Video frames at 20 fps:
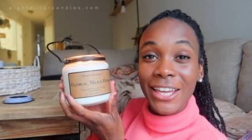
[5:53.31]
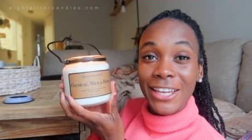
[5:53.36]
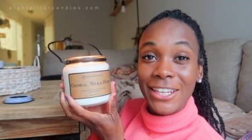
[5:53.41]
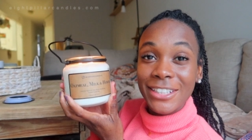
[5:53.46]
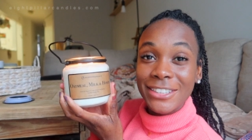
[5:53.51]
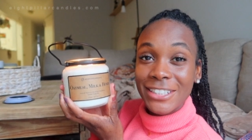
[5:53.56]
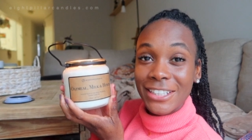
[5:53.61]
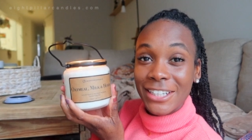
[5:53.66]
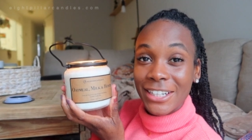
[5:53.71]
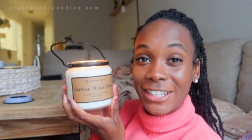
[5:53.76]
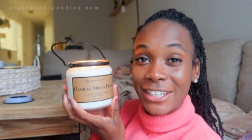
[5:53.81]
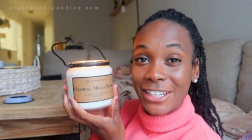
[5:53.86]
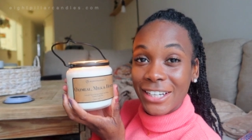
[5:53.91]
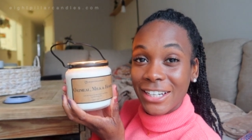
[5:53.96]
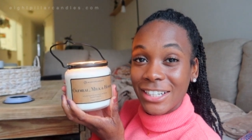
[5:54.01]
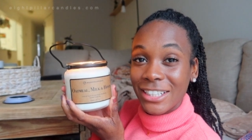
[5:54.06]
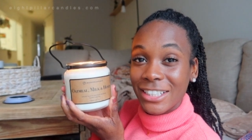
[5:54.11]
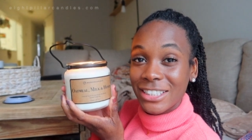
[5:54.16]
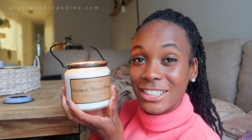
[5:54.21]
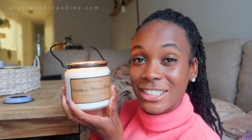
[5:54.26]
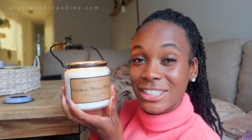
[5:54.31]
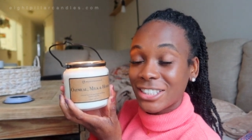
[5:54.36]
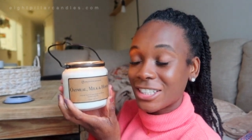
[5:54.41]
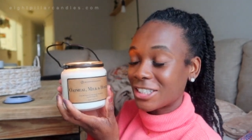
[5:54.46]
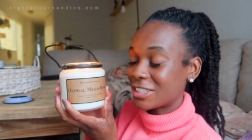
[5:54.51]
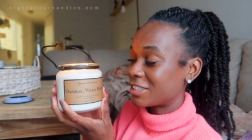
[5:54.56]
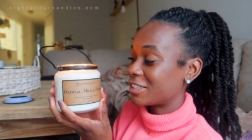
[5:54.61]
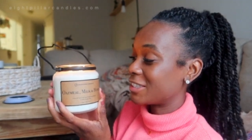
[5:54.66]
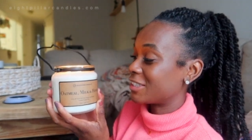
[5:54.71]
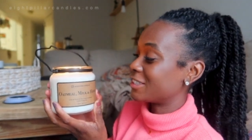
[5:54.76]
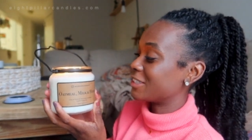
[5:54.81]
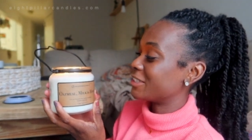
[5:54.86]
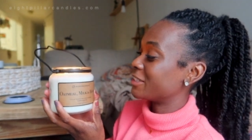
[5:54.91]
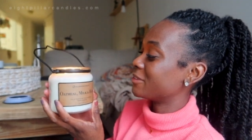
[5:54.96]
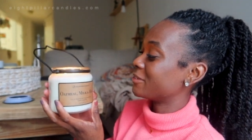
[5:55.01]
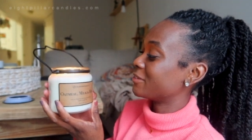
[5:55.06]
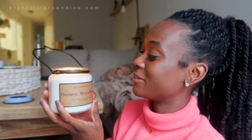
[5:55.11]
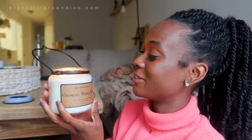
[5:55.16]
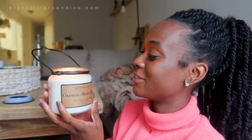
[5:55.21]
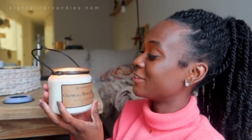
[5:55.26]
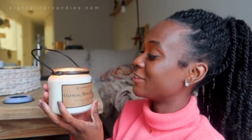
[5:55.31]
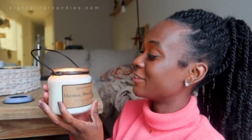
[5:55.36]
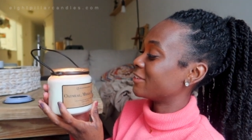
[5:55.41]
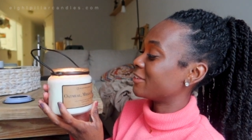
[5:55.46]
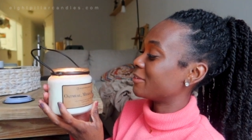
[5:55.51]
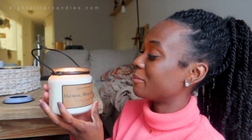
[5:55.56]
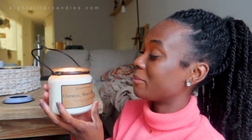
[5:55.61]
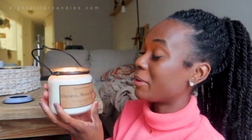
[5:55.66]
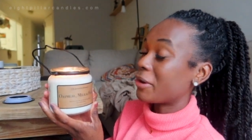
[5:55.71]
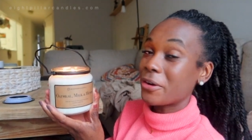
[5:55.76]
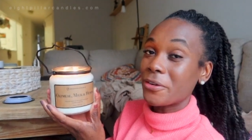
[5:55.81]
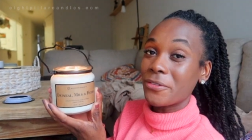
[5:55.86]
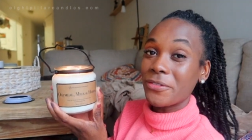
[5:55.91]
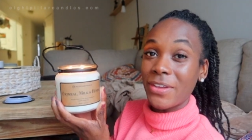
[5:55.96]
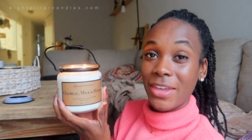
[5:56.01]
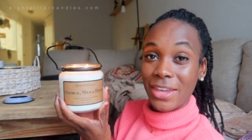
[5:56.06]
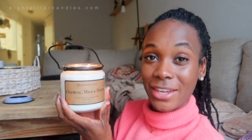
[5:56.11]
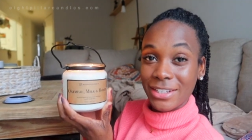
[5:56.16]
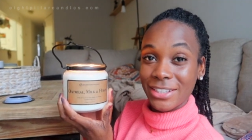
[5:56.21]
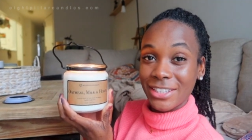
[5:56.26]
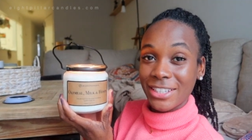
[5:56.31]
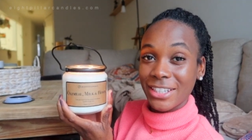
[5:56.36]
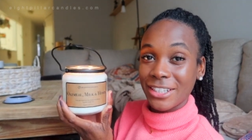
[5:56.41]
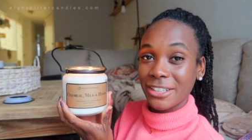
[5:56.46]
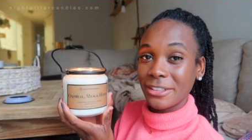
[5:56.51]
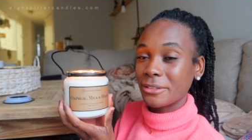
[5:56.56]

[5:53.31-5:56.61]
Isn't it just perfect?